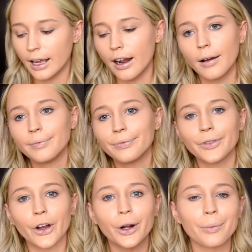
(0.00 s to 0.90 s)
Yeah, nah,
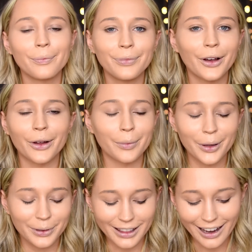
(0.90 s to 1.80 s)
not gonna
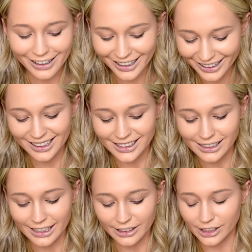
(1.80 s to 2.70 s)
bother with that. This
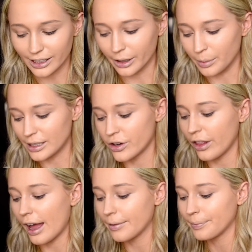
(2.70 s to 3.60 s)
concealer's just a little bit too light.